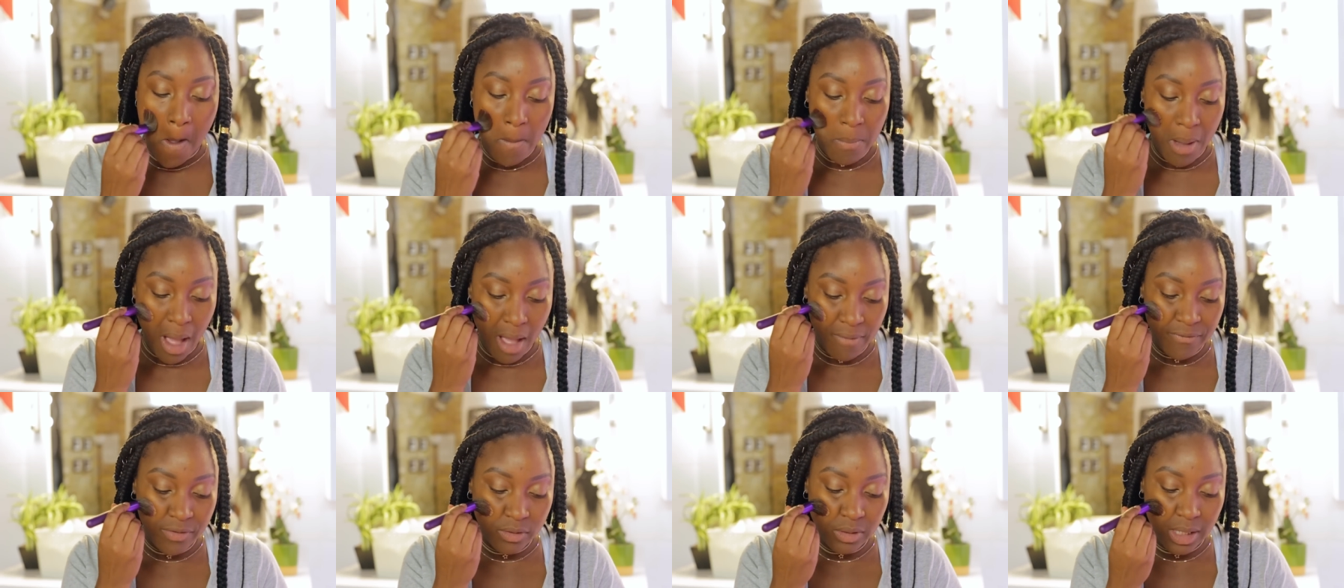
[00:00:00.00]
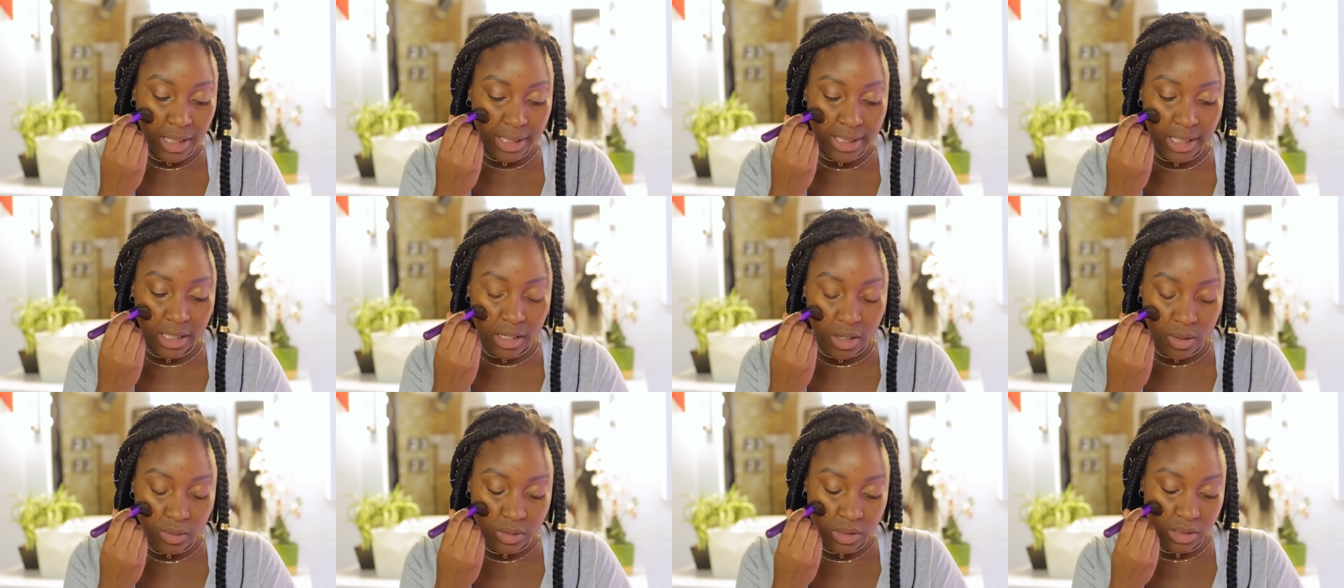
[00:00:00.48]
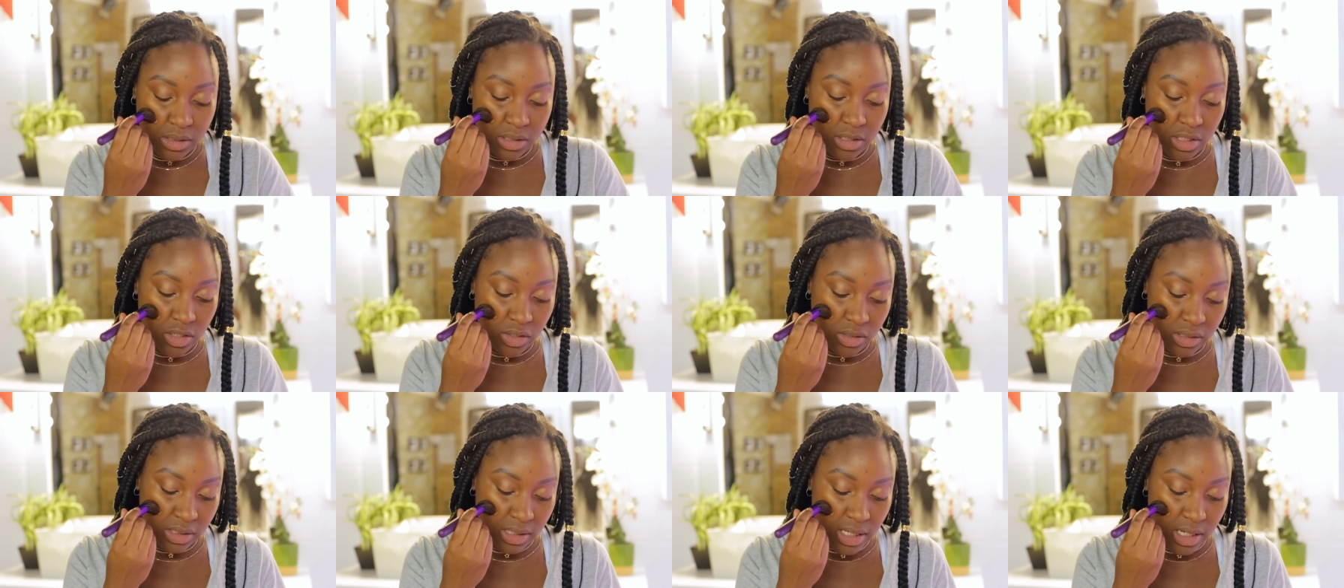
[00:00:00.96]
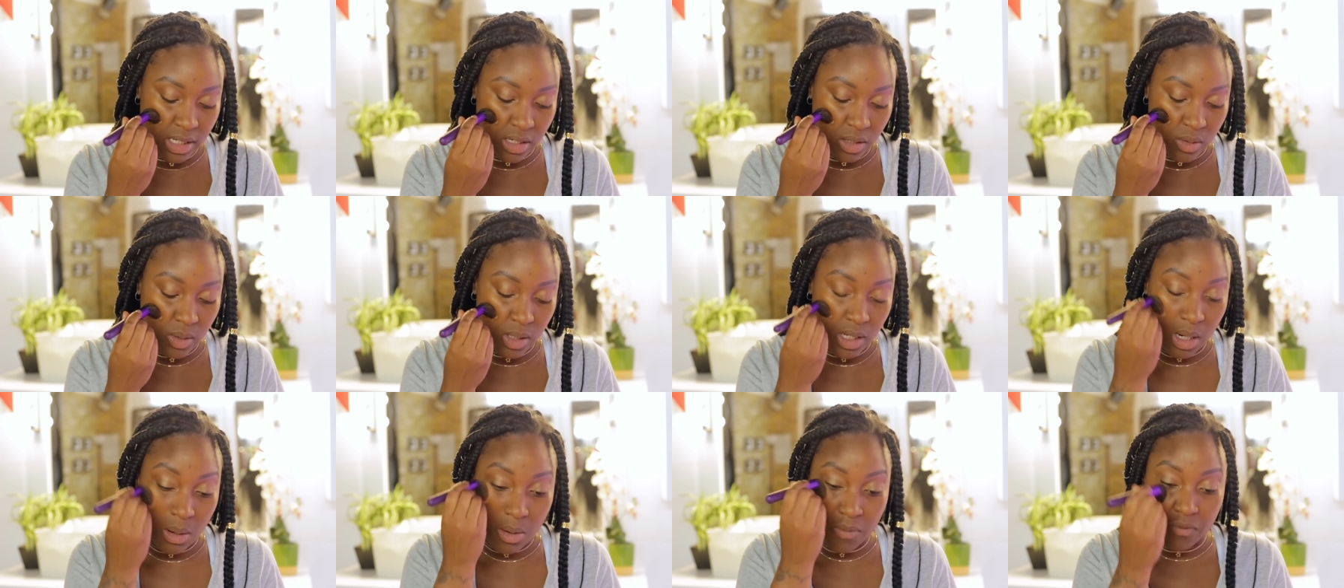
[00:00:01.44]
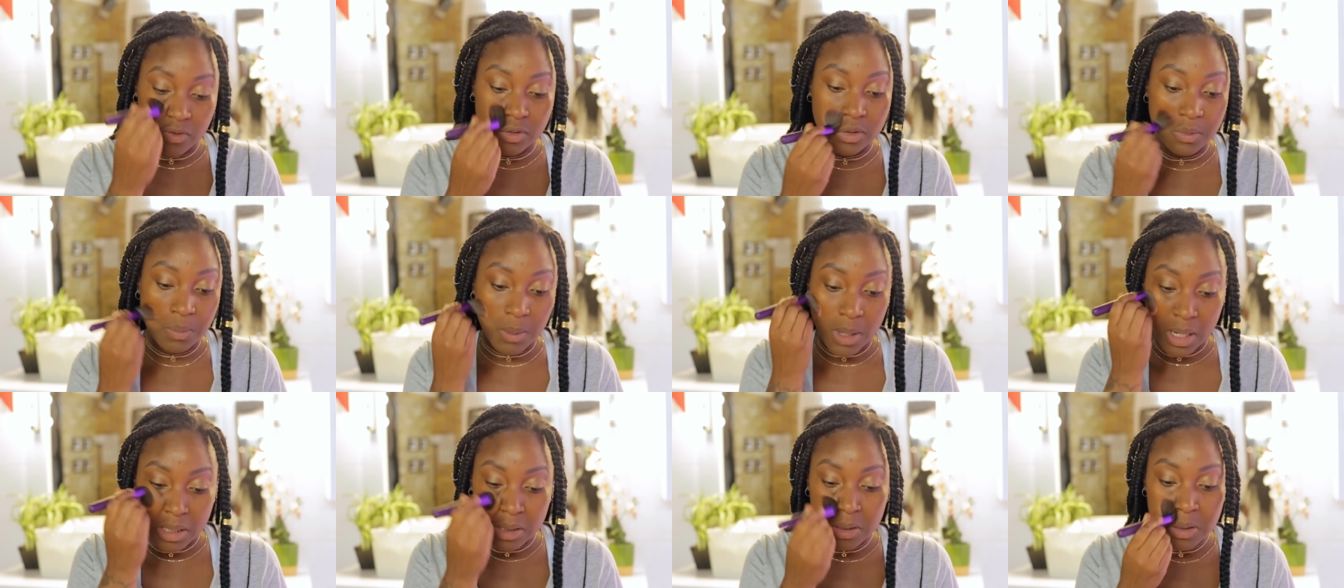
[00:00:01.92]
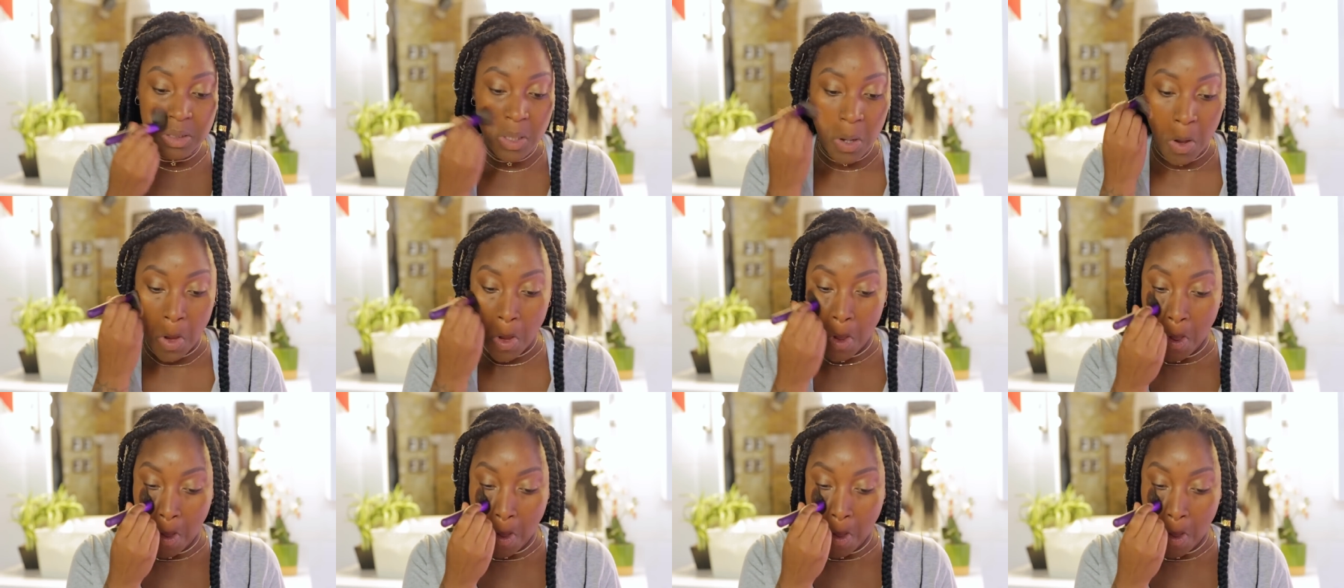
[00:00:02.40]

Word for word: but I feel like it goes into your skin quicker with a sponge.